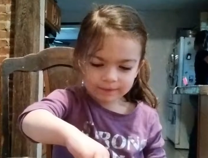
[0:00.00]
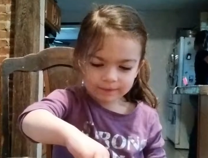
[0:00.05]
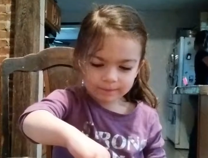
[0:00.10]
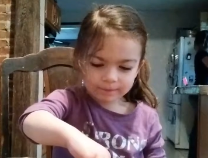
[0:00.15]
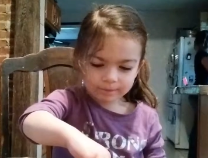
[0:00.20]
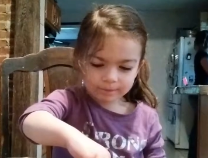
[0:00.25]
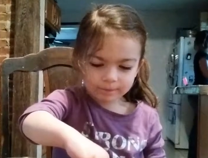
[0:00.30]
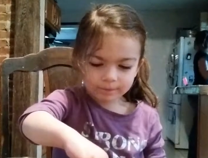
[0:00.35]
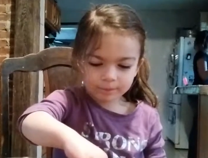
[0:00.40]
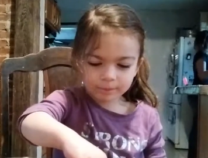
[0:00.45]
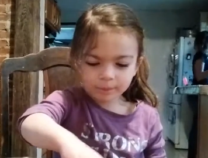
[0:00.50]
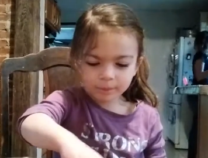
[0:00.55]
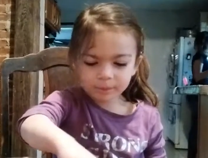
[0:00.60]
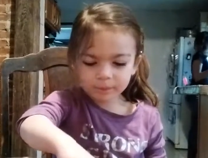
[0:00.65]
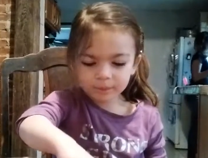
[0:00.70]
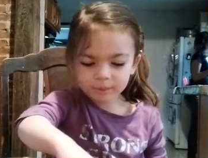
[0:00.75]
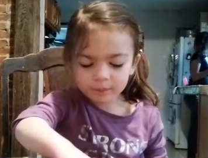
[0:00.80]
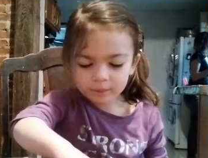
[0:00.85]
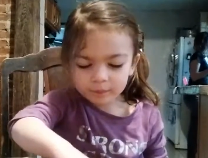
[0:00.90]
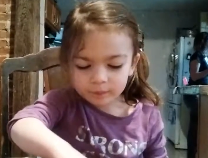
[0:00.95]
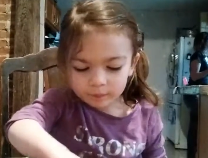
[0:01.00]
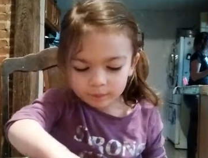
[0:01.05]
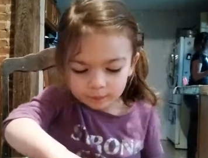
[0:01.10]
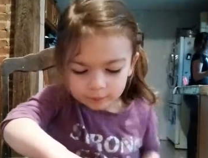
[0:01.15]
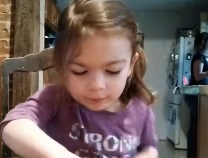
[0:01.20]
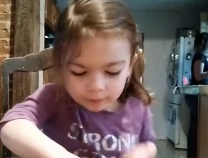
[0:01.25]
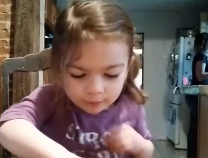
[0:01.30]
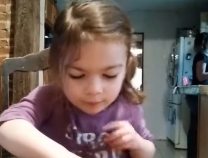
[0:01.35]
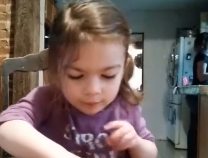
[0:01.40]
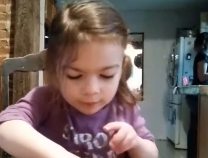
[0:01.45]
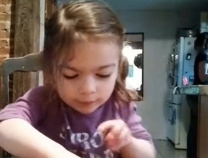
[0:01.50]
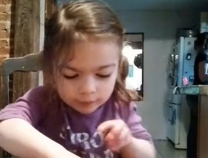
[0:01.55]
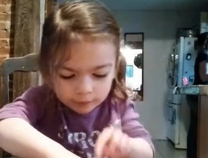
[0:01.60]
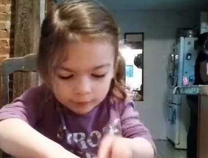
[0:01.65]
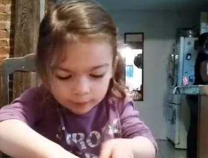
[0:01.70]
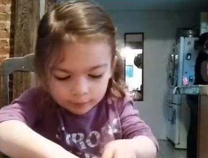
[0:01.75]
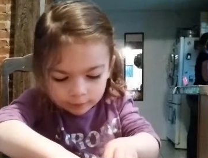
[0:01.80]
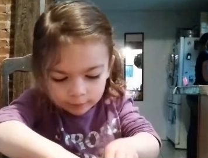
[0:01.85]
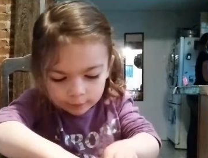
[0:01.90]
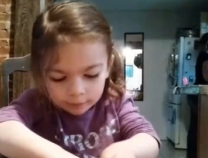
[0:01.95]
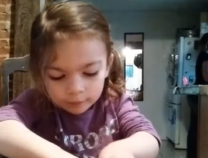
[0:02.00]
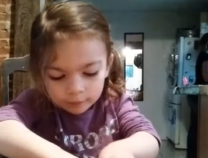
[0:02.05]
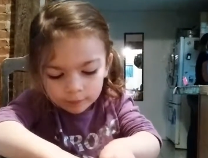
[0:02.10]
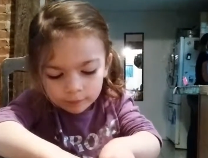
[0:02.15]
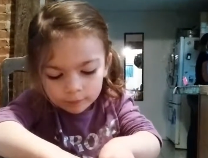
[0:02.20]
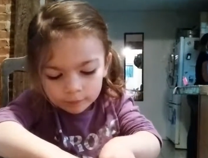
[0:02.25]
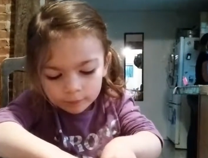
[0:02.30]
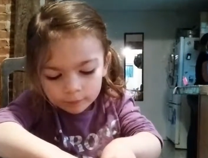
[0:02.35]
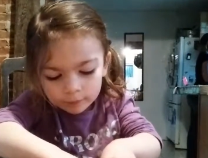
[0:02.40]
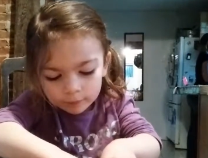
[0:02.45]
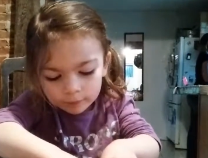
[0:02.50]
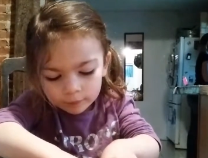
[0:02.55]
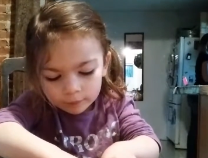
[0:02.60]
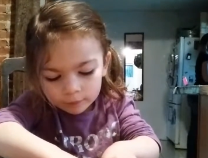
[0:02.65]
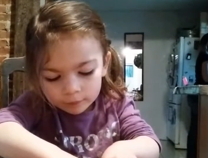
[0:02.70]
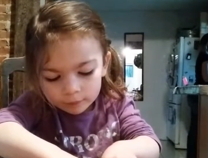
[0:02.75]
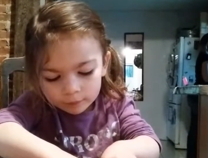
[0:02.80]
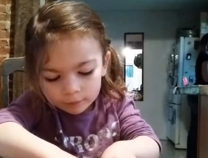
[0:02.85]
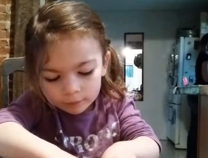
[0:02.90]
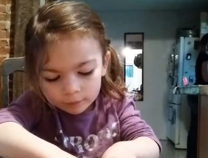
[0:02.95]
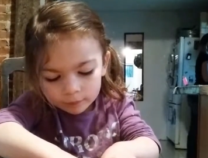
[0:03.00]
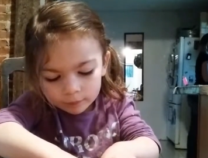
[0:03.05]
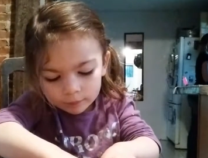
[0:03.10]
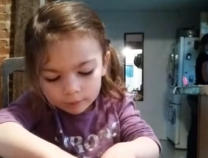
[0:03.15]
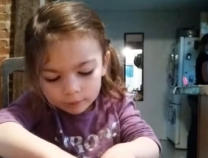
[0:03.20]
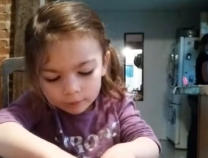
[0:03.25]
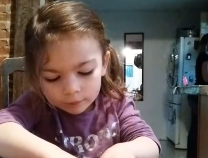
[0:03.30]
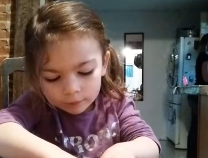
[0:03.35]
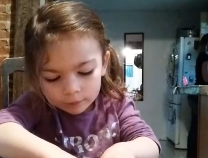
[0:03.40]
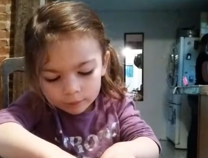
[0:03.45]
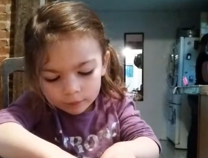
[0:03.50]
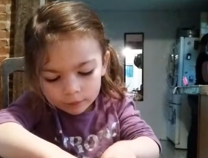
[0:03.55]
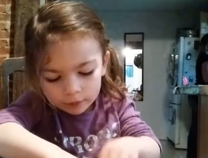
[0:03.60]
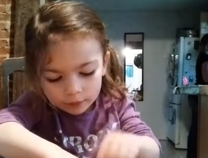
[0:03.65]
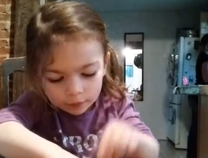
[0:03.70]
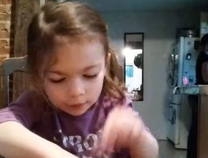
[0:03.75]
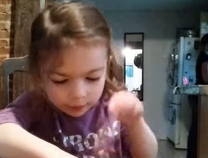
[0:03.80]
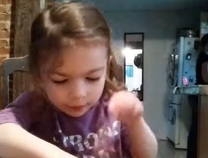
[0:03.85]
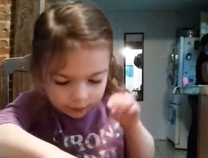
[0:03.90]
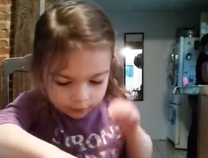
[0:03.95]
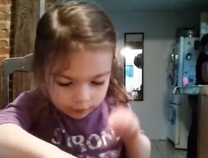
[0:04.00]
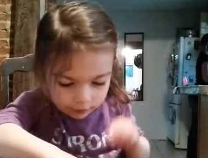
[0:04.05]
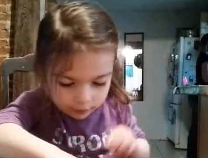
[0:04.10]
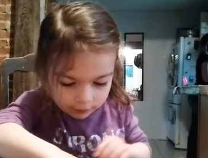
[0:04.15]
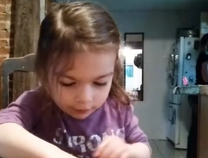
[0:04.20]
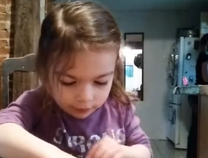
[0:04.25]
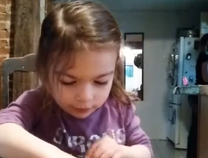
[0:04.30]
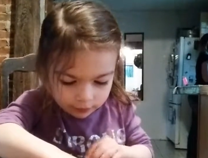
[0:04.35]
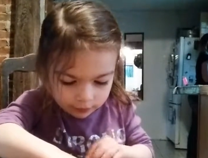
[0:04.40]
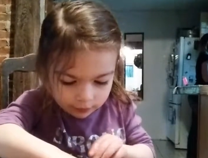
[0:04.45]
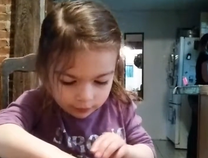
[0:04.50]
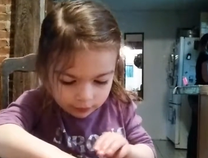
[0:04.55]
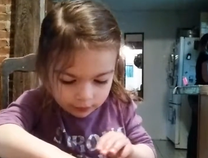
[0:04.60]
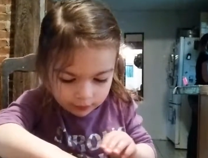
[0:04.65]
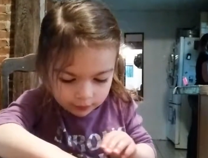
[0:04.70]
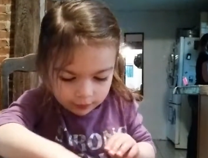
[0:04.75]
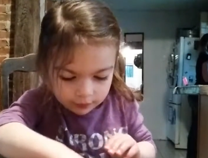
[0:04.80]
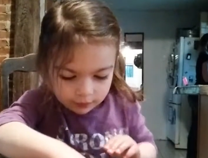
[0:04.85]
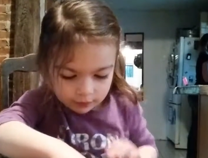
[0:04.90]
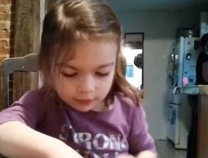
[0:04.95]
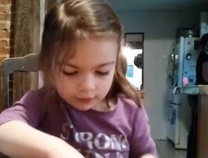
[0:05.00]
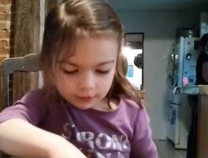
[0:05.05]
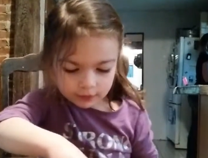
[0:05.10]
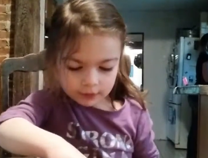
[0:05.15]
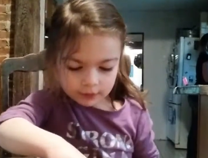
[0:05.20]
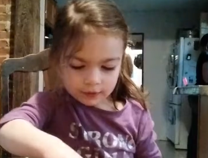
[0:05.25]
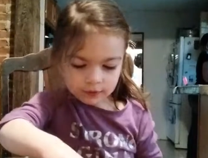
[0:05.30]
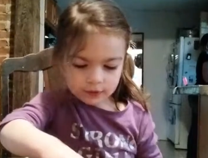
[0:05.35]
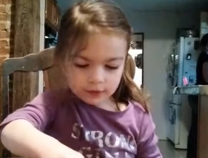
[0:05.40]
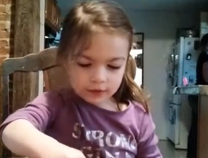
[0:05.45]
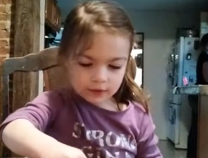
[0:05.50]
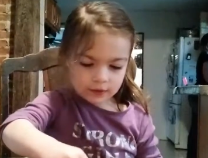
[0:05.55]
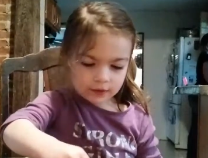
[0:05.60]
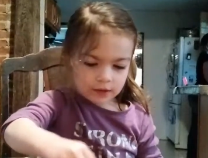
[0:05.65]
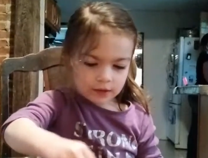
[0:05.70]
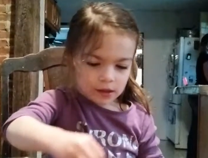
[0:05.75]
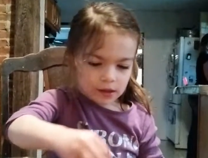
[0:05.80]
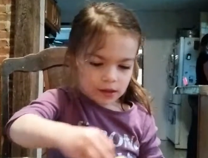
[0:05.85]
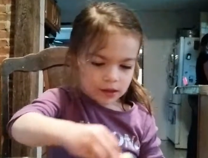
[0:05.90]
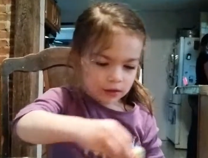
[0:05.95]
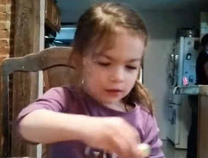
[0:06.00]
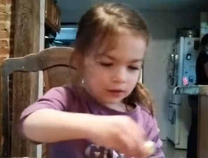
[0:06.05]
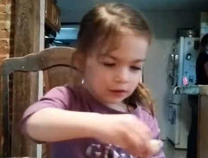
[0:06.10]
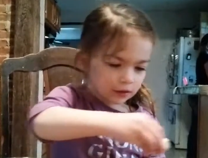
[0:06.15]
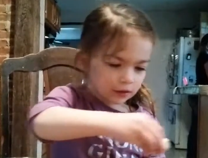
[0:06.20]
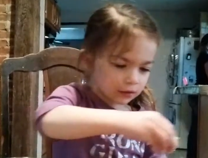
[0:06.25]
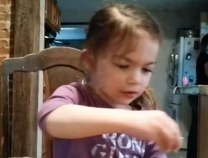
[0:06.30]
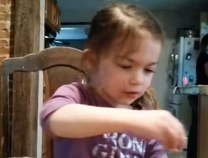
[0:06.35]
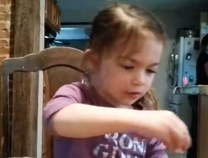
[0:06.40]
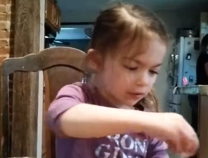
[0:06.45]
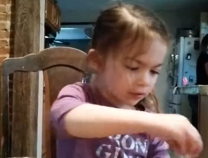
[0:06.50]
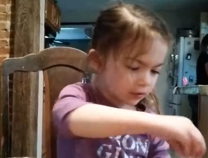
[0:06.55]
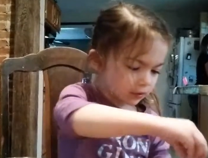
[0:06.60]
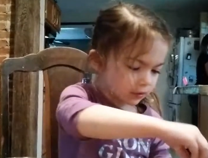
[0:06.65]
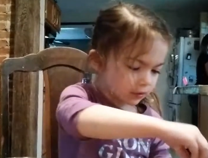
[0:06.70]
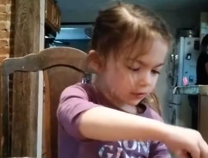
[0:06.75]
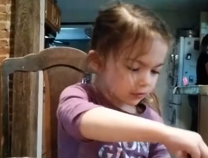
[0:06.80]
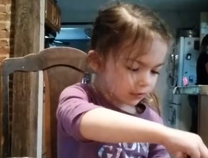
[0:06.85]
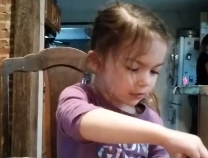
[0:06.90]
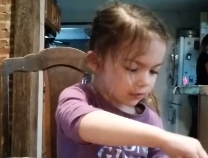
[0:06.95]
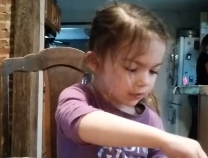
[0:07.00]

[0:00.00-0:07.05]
Nobody speaks.